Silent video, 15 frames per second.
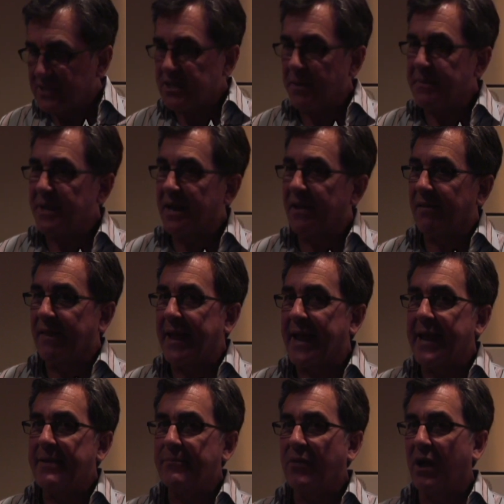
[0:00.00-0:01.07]
I'm in
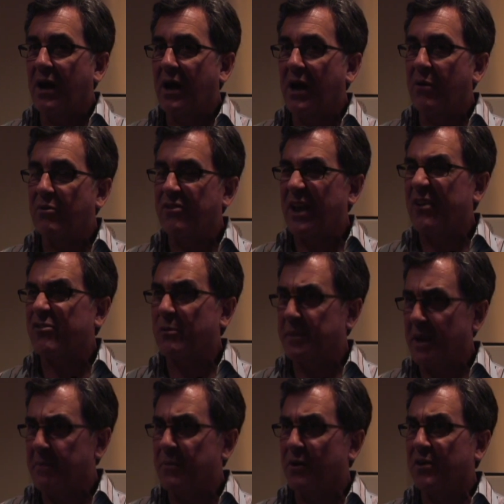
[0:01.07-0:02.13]
LA, I was asked to
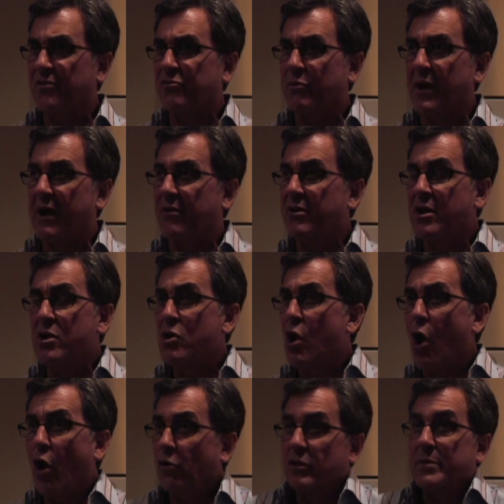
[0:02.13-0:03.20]
be on Bonus Round
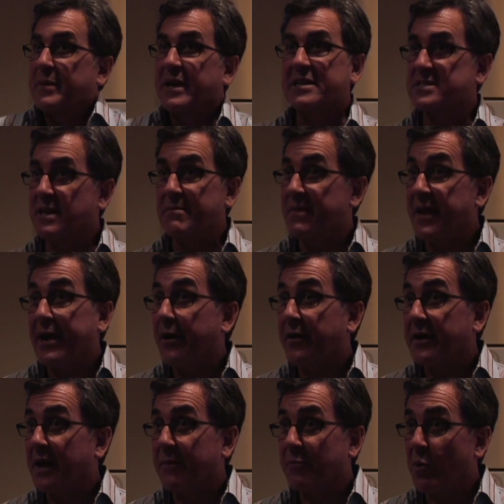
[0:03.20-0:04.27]
only because I'm
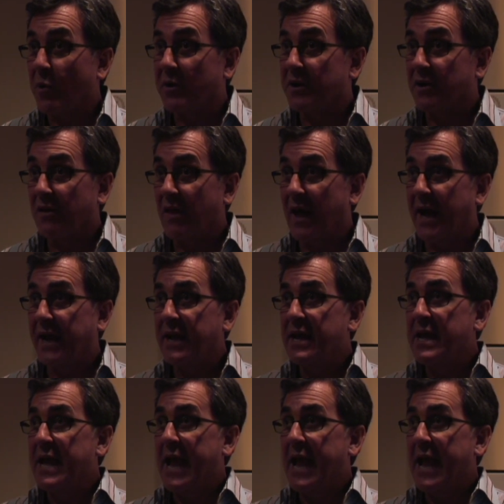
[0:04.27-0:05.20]
there and I'm quoted a lot.